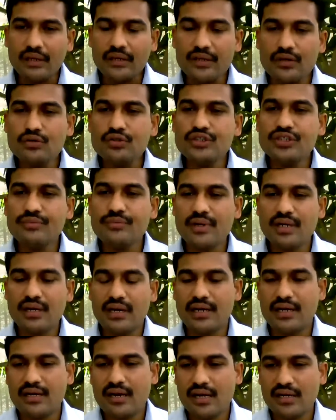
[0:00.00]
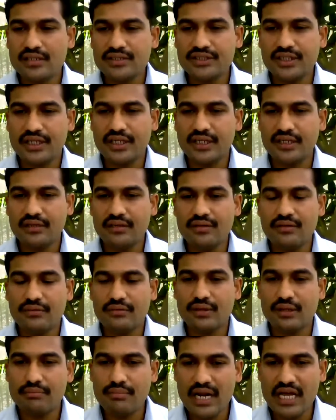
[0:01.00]
Hiroshima and Nagasaki
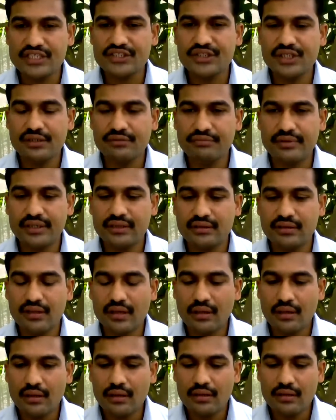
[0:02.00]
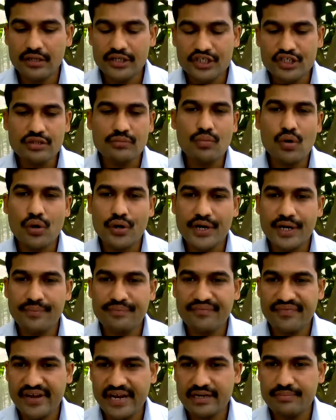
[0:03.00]
were blasted with little boy and
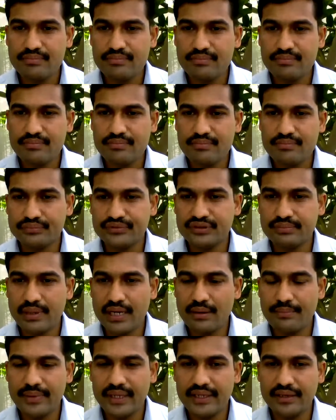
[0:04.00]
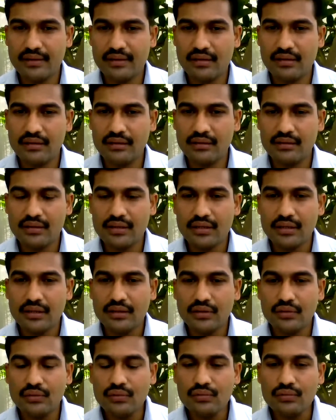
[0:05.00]
fat man bombs by America,
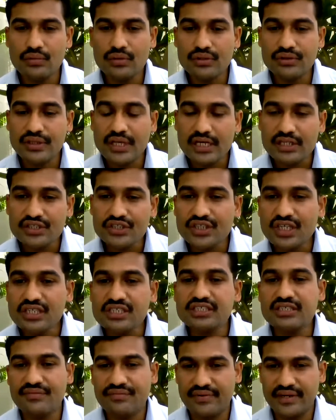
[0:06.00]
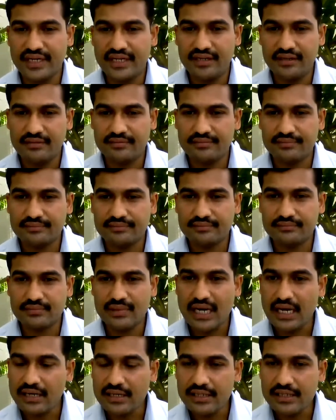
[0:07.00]
they are still suffering,
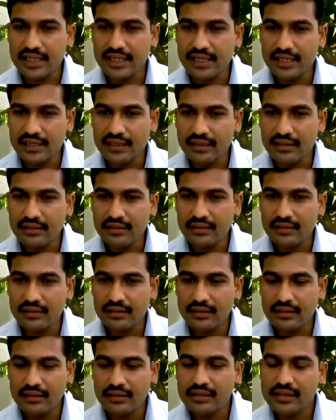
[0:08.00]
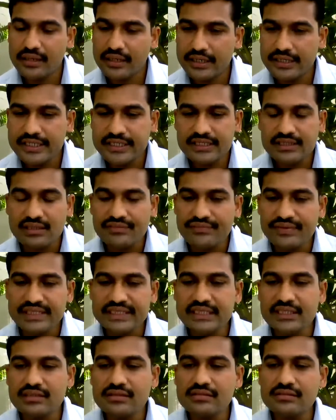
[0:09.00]
aren't they? It is a
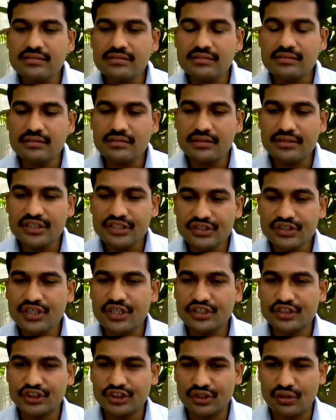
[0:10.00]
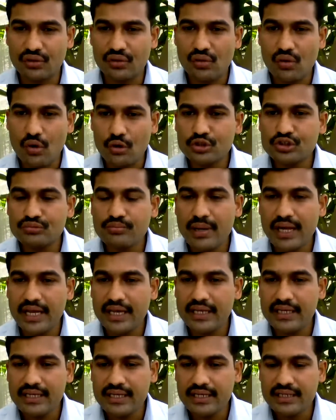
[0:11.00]
physical destruction caused
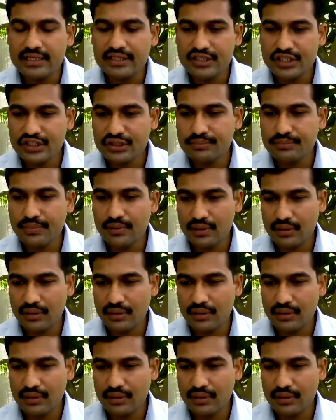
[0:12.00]
by these,